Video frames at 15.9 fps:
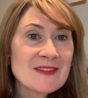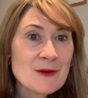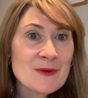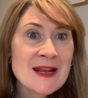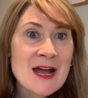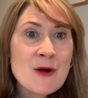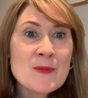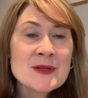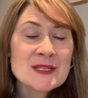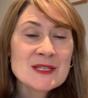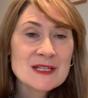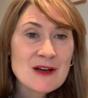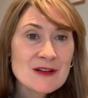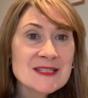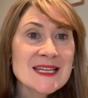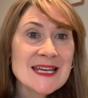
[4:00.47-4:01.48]
that would help us
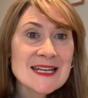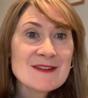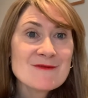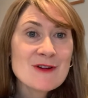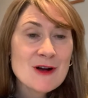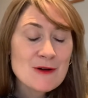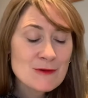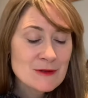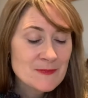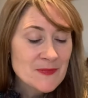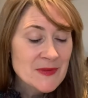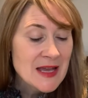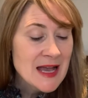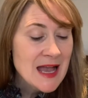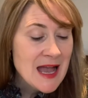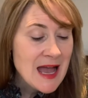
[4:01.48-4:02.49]
in our daily role.
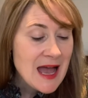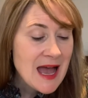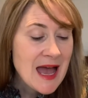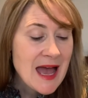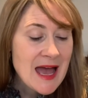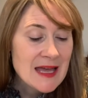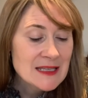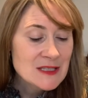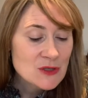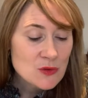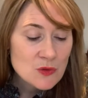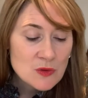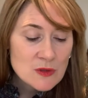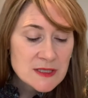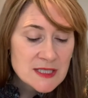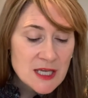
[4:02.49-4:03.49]
And
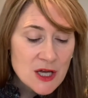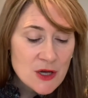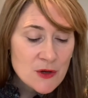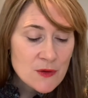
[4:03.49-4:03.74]
also,